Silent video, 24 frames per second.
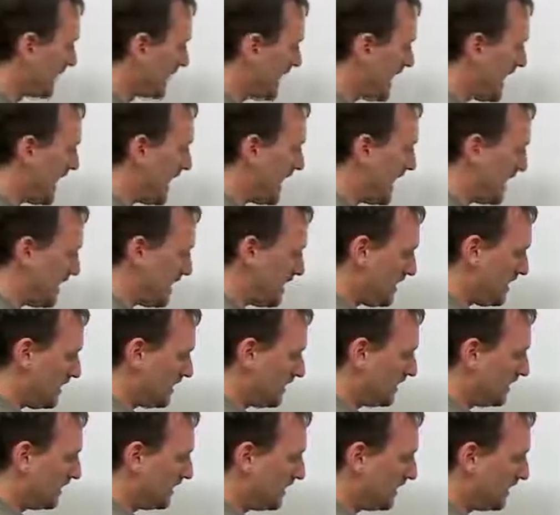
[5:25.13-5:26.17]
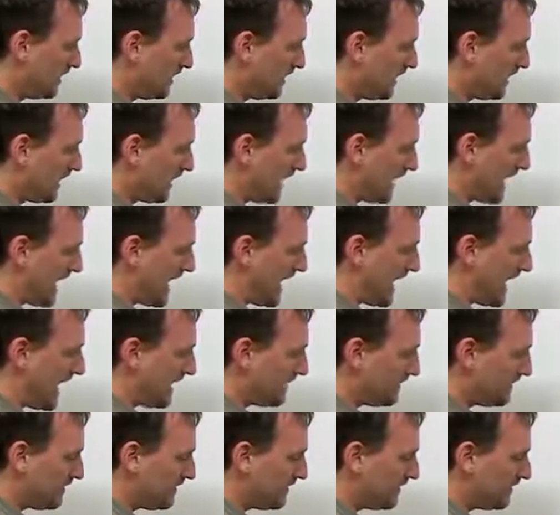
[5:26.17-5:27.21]
I
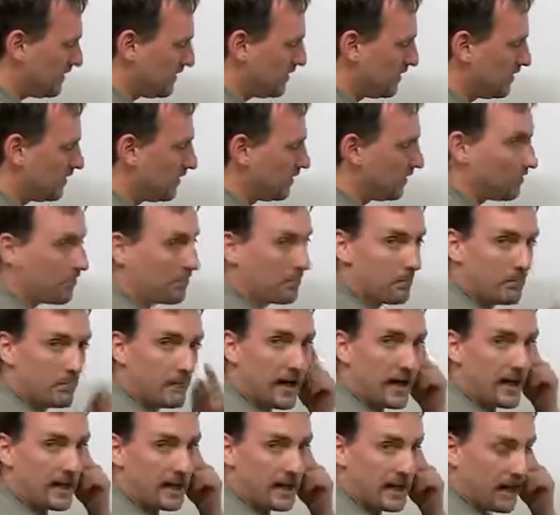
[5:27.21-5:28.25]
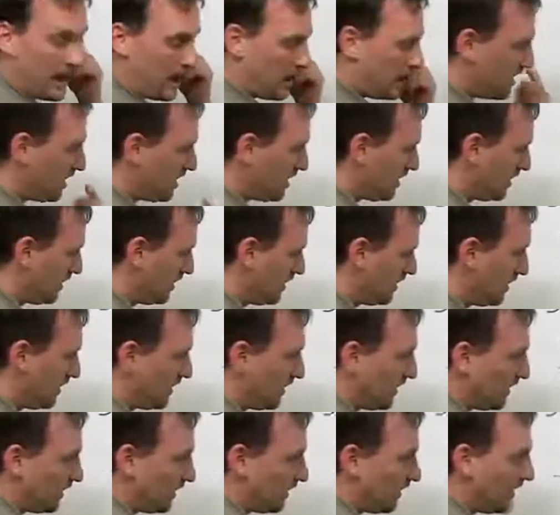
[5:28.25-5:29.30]
had my hair
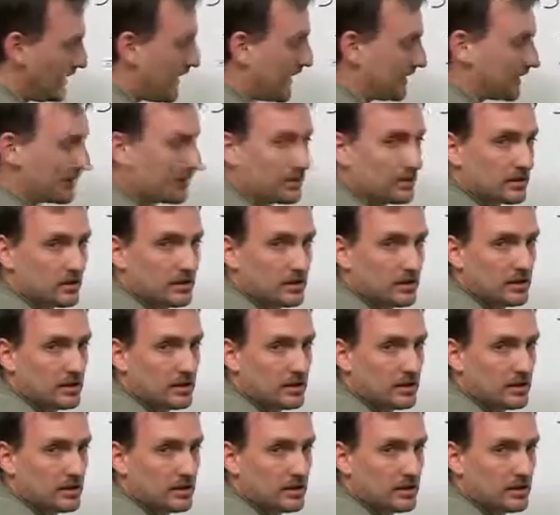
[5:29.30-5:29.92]
cut.